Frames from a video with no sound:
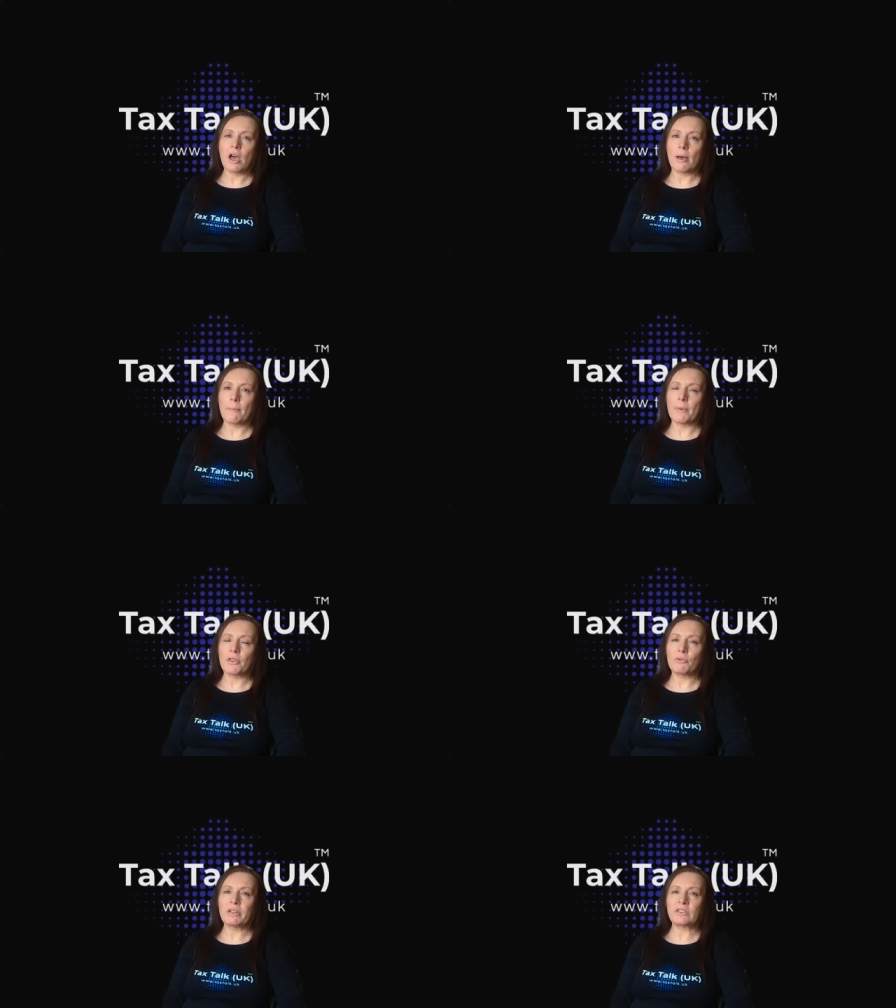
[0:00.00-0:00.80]
Um,
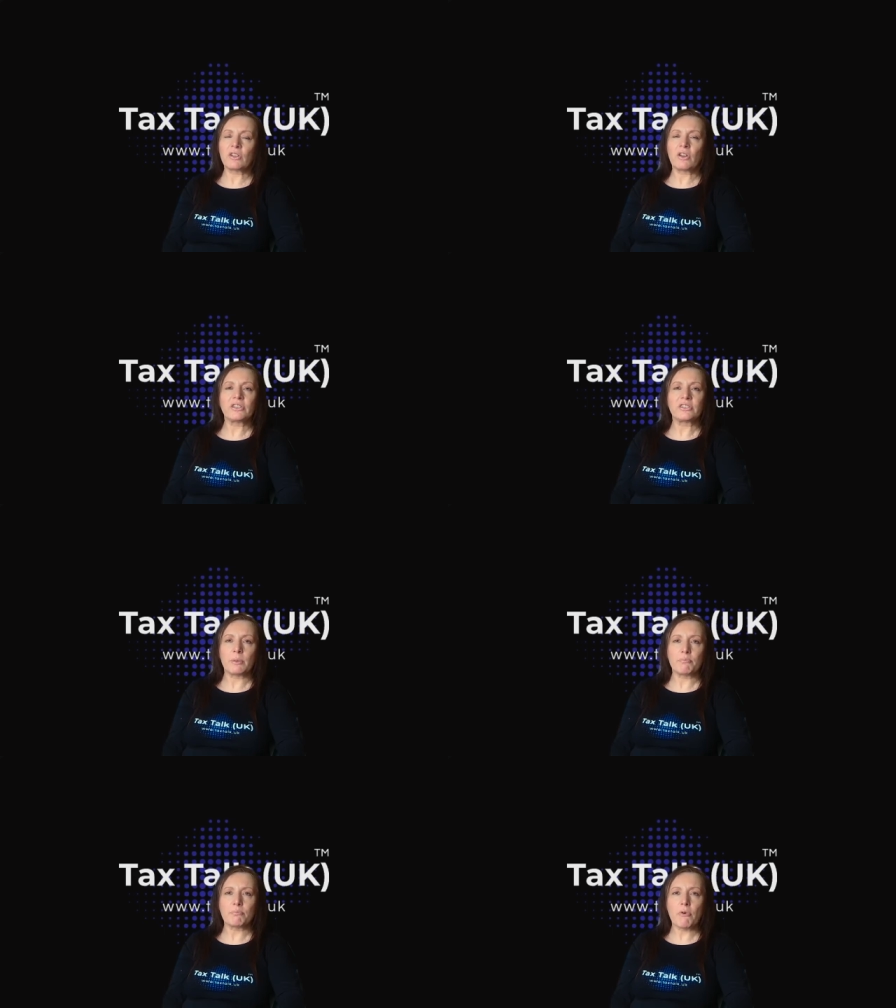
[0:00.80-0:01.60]
and the reason I
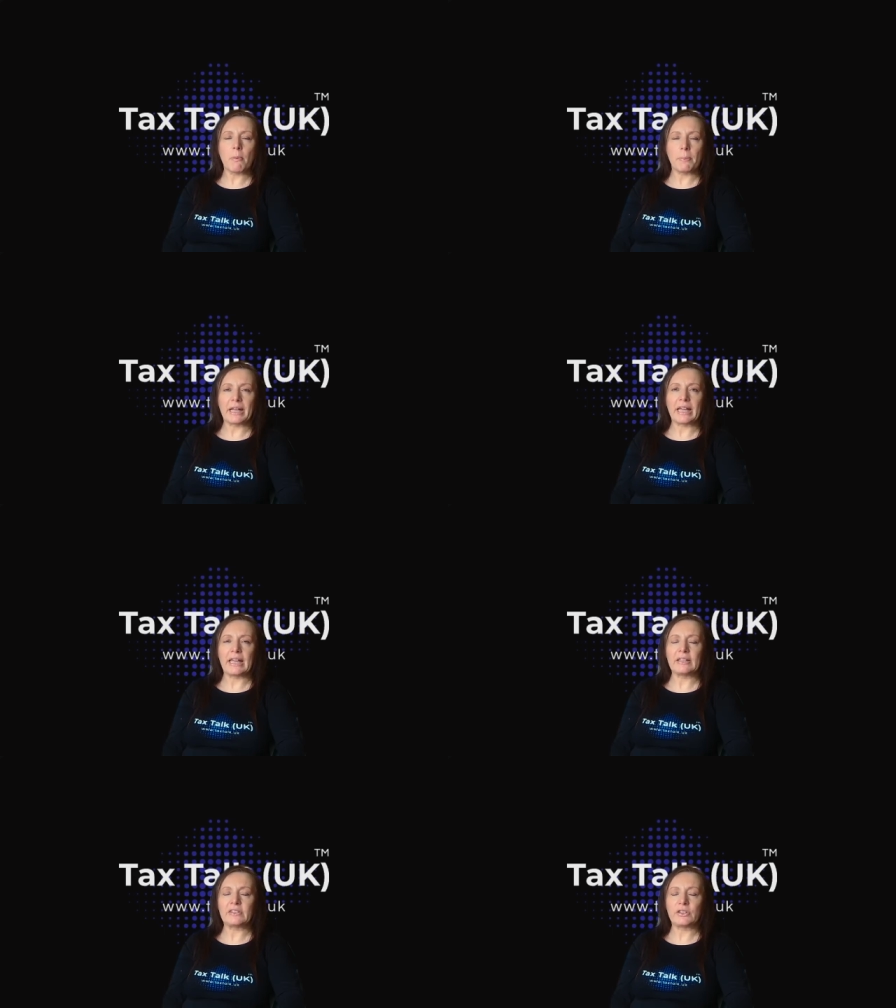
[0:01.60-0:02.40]
say
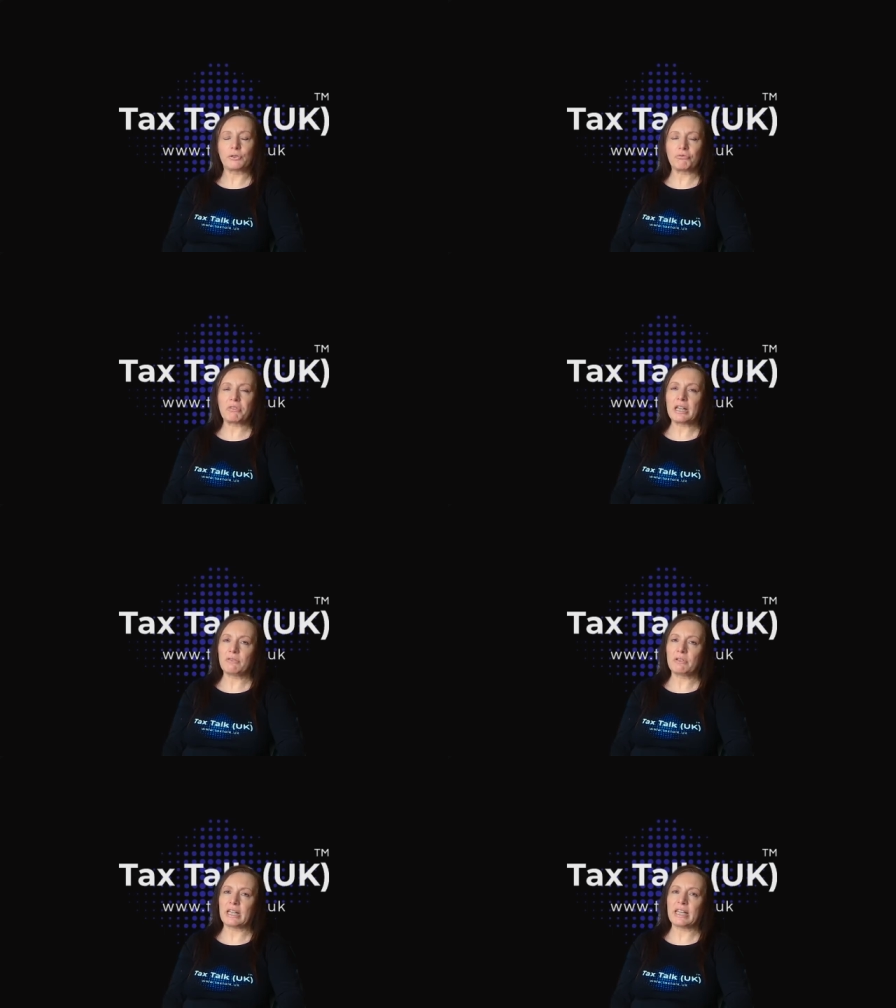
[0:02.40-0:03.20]
probably is it's
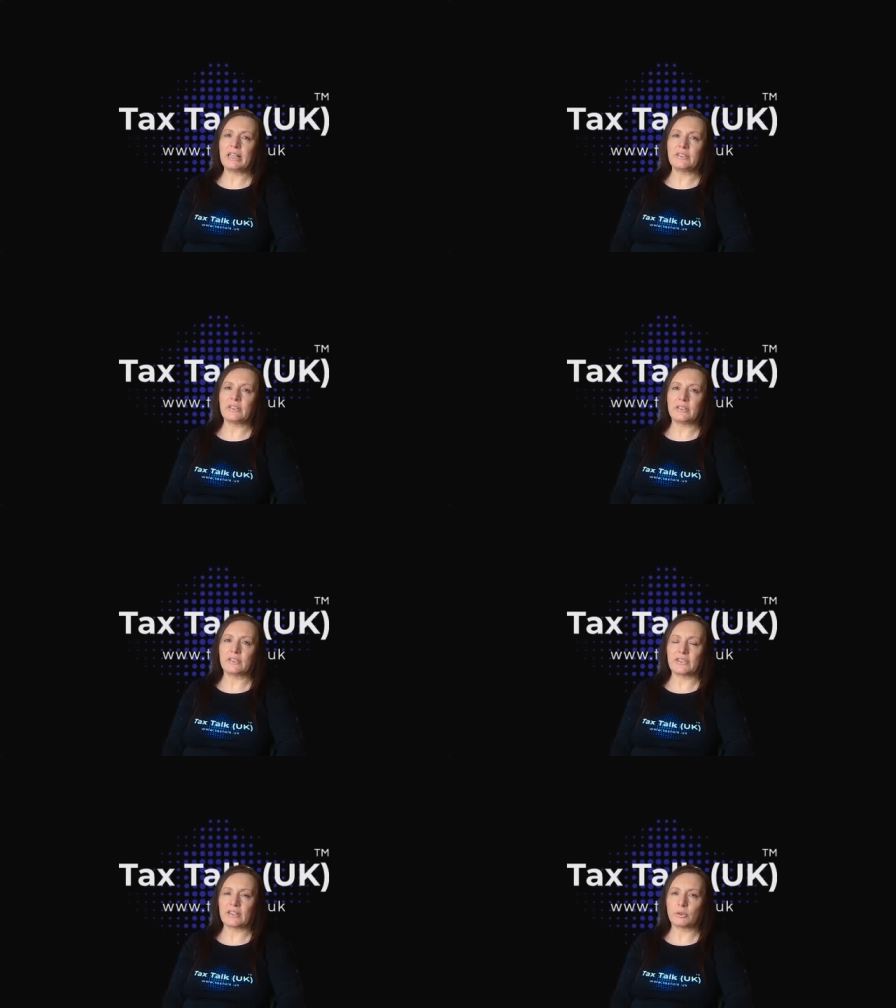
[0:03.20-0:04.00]
really, really easy to
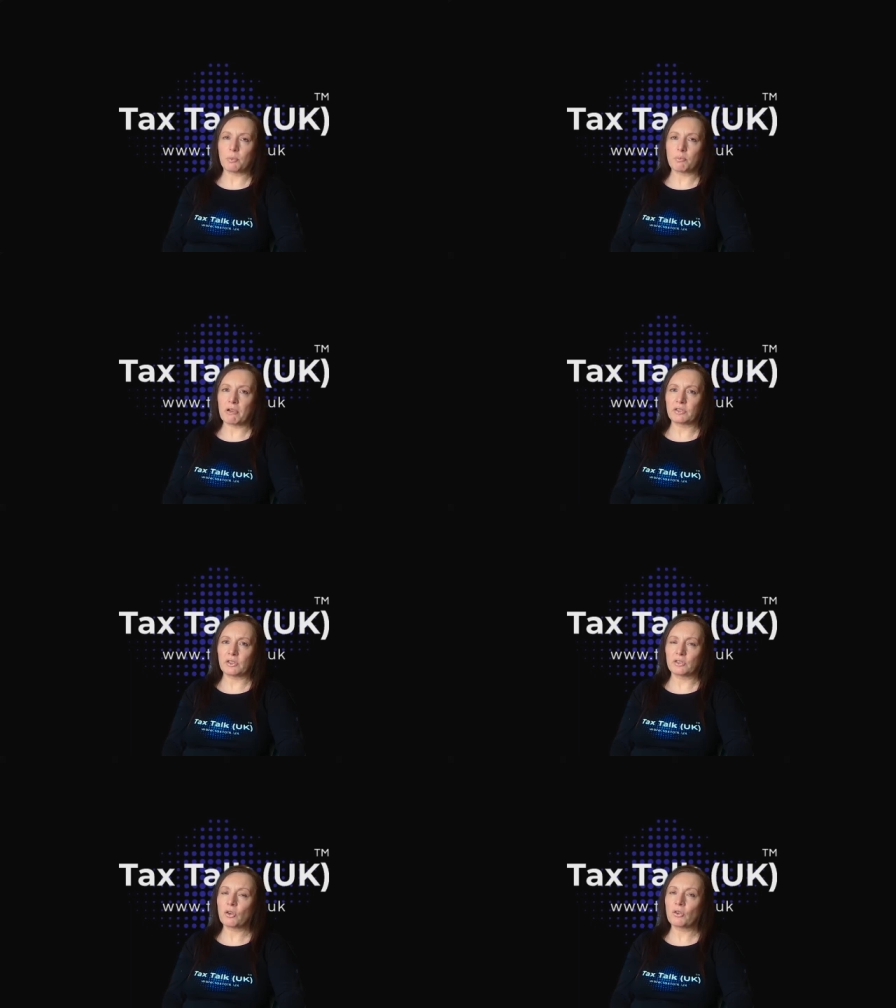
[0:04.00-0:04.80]
set a
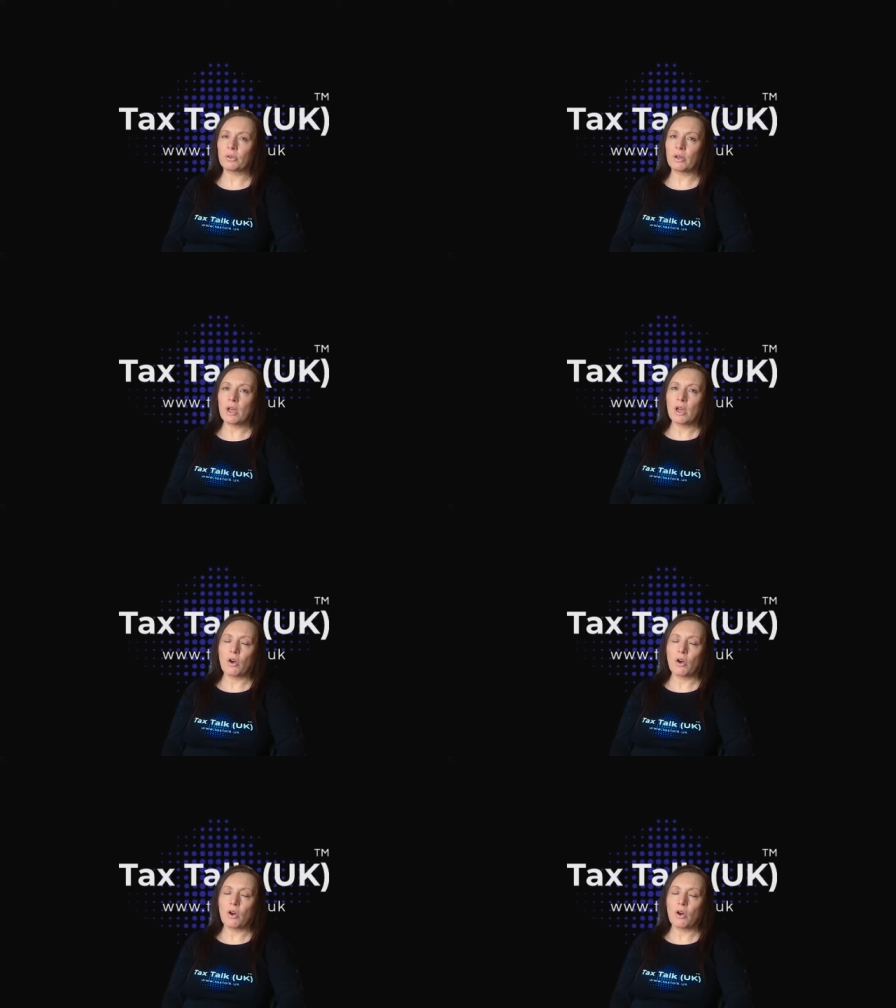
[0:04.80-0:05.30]
presence on,